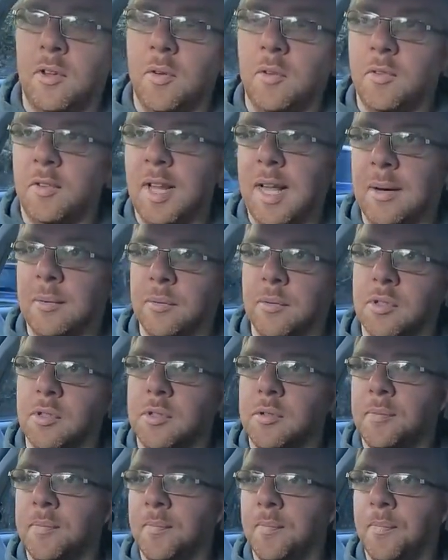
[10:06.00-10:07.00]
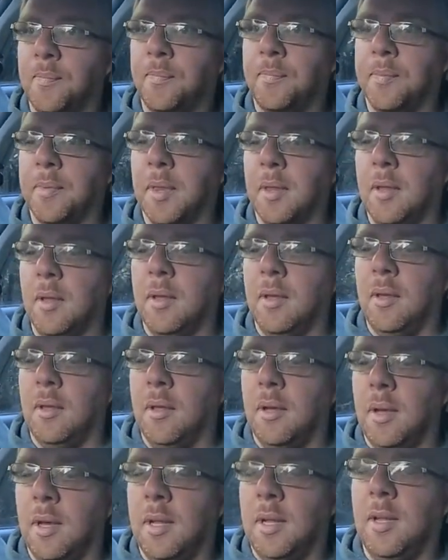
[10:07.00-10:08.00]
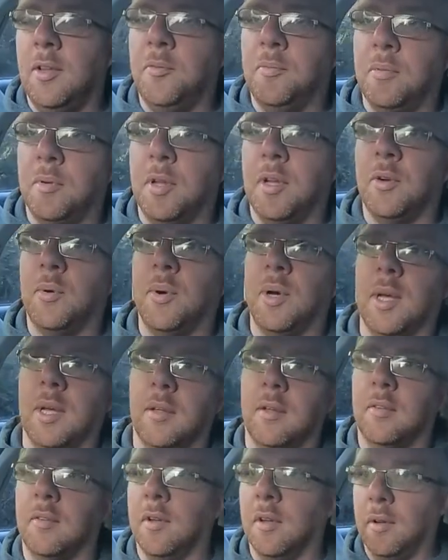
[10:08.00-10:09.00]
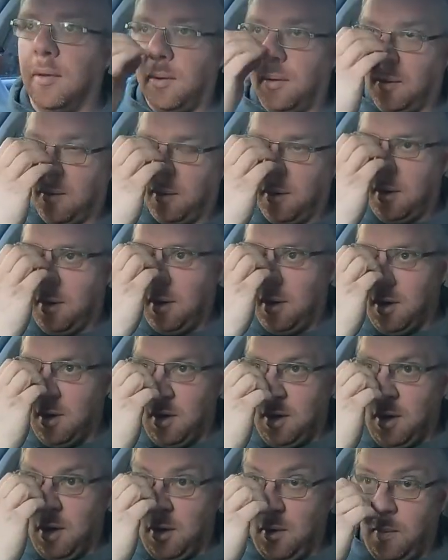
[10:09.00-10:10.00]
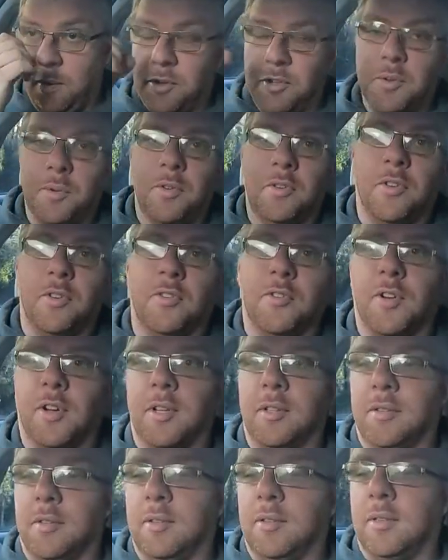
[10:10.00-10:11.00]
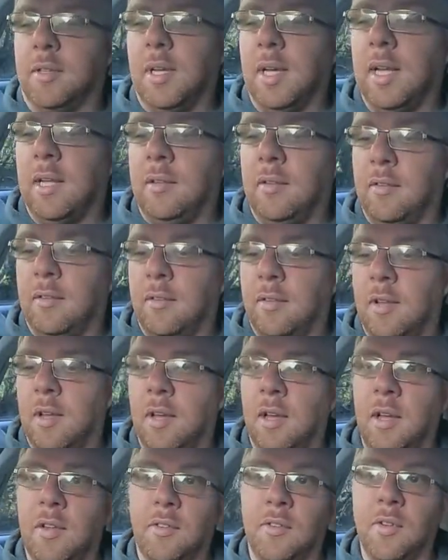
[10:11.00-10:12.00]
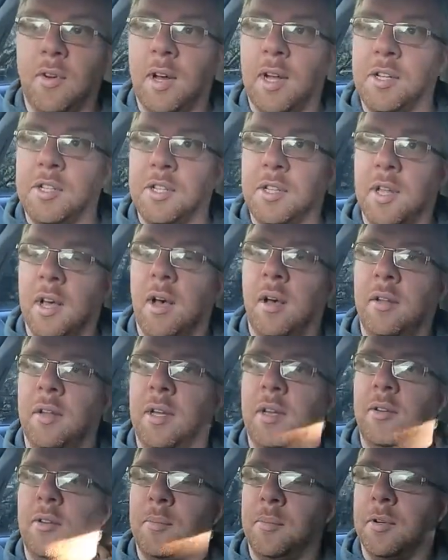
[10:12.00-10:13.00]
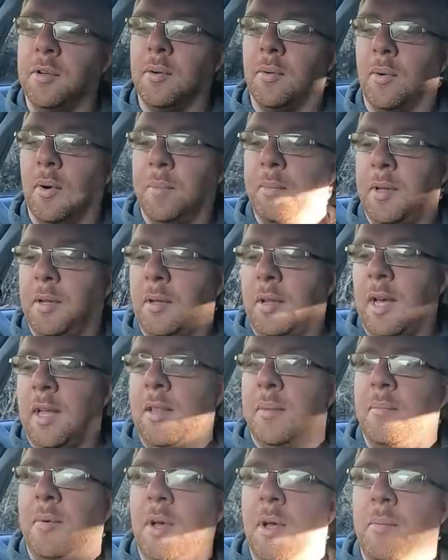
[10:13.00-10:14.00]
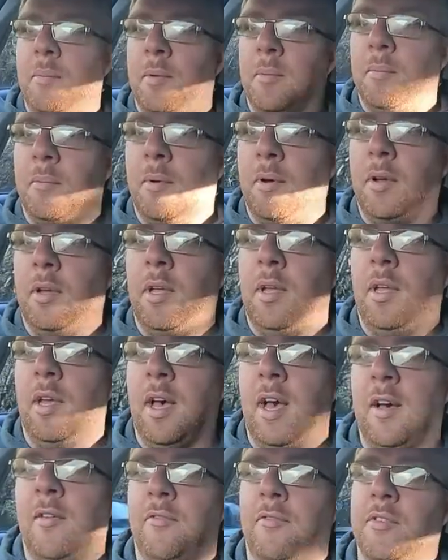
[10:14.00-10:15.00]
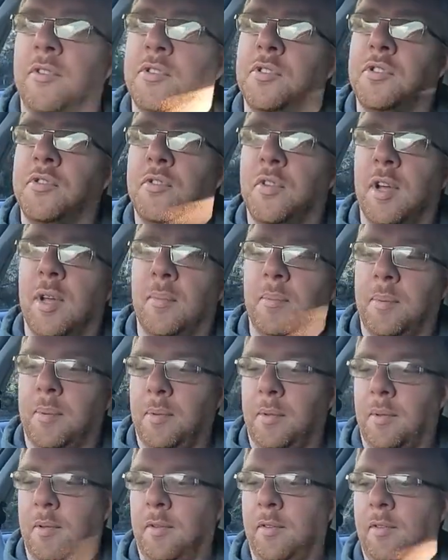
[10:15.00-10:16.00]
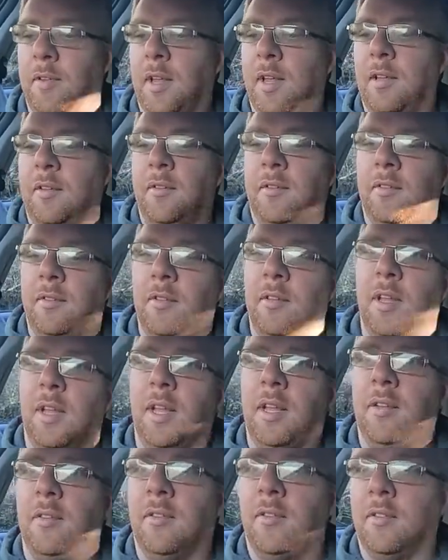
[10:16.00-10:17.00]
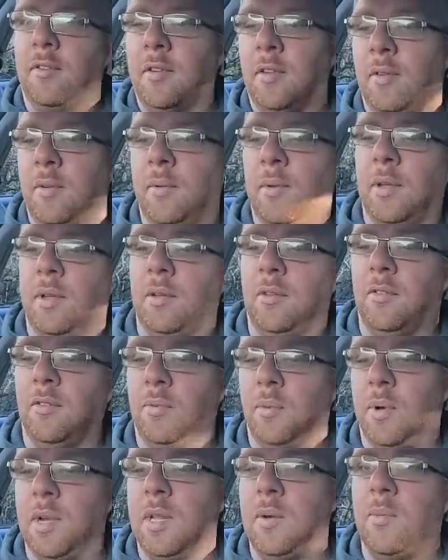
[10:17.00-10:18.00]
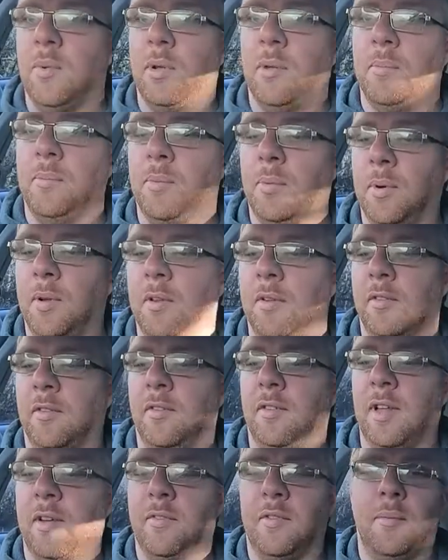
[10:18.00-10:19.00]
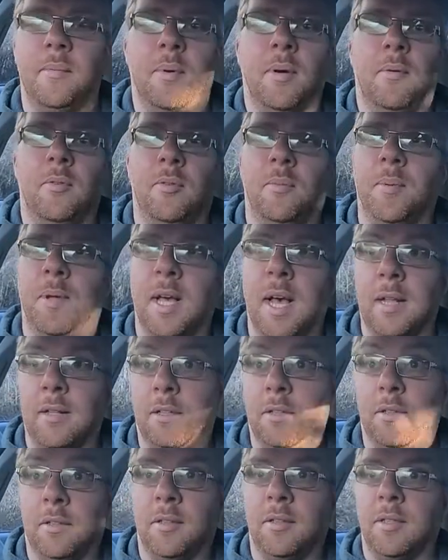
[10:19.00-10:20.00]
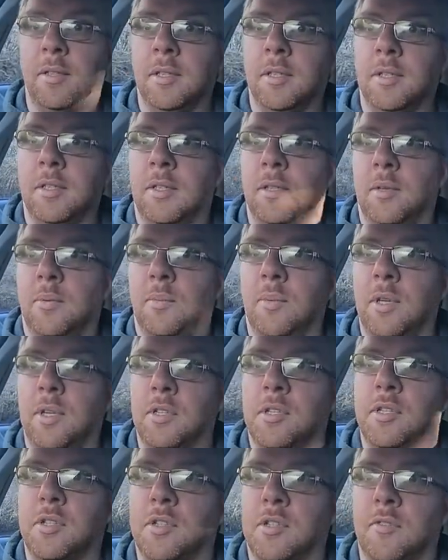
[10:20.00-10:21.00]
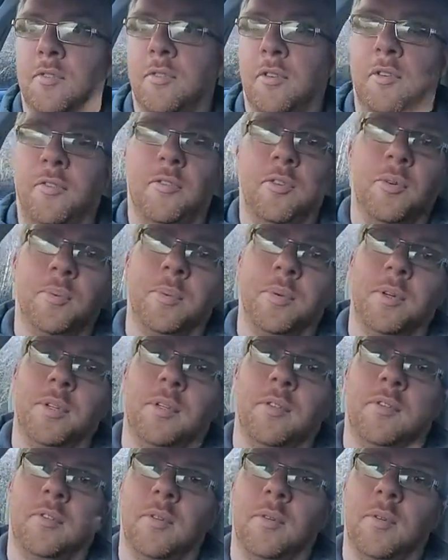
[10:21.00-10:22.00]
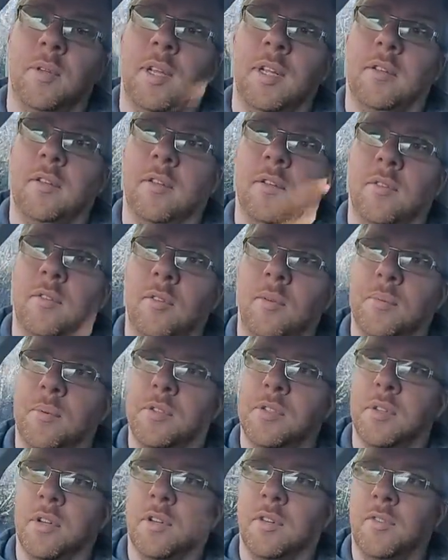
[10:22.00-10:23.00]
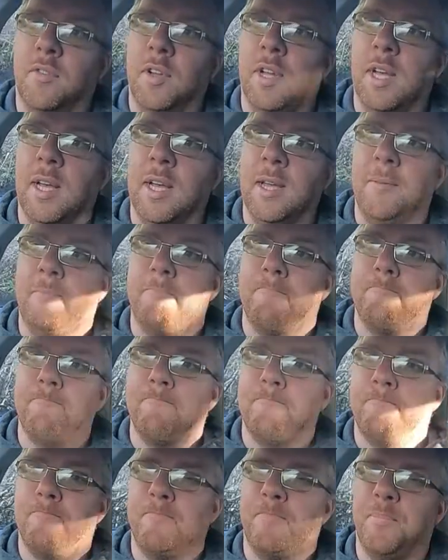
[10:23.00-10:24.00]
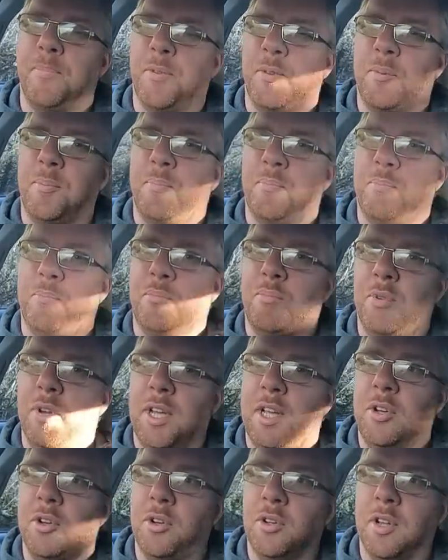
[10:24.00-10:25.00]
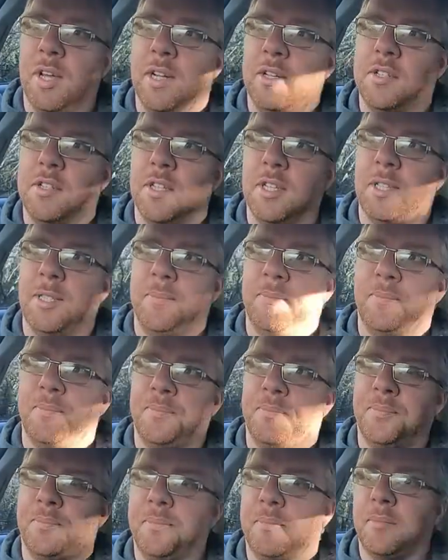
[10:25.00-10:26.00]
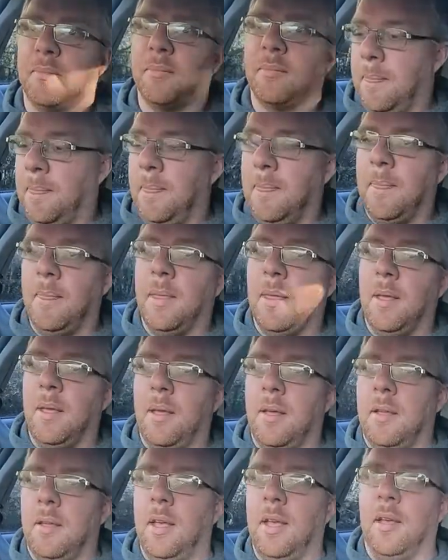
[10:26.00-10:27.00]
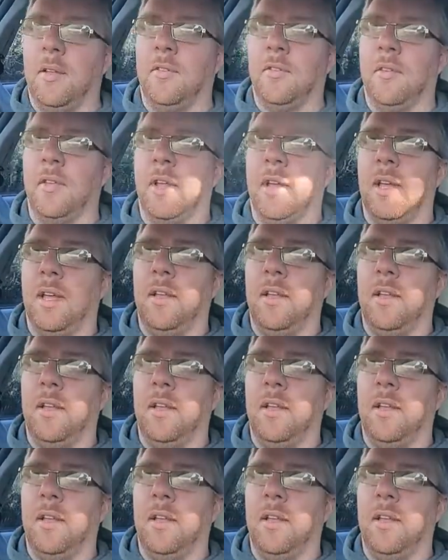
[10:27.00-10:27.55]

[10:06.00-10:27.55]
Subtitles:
slouch, and it is pretty quick, so which is always good fun. And it's not actually that uneconomical. I mean, at the moment my average trip says it's doing 21.7 miles per gallon, which for a 4.2 litre supercharged V8 is pretty good actually. Yeah, so that